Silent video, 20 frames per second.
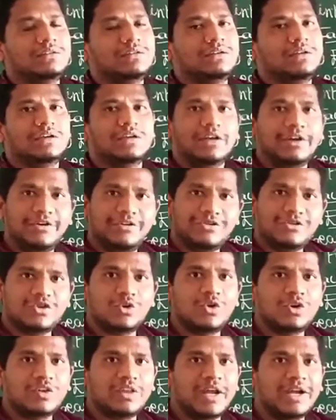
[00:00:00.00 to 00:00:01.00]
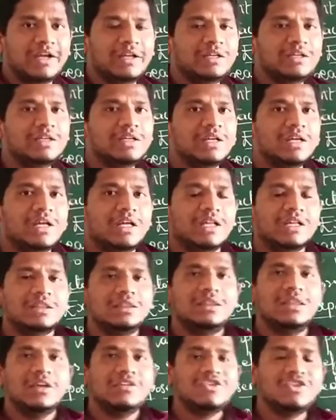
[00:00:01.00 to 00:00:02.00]
It shows that
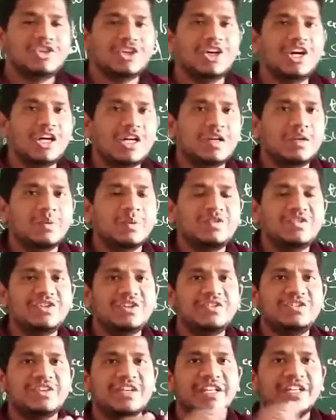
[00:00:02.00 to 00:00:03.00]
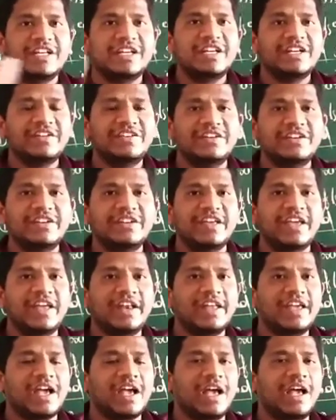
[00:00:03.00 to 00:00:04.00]
the shirt which is increased in
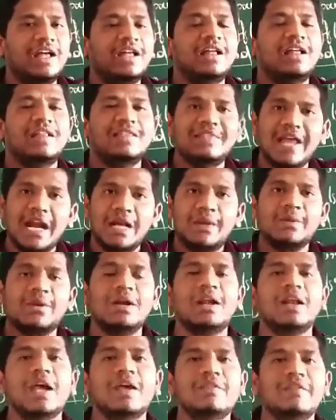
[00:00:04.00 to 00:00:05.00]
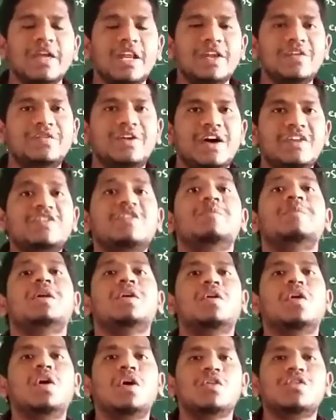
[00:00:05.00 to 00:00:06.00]
area, that will dry very fast
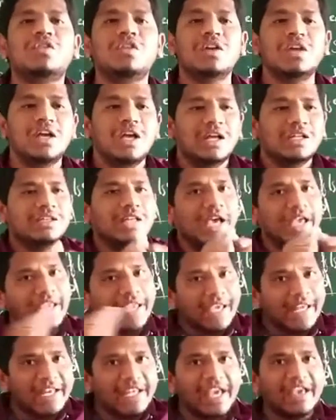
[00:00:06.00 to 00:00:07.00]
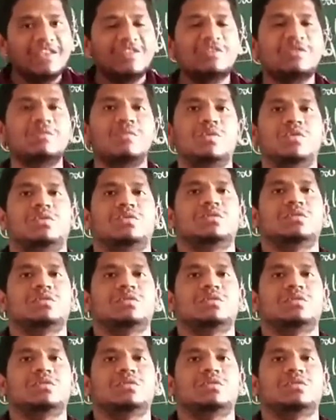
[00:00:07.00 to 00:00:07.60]
because the area is more.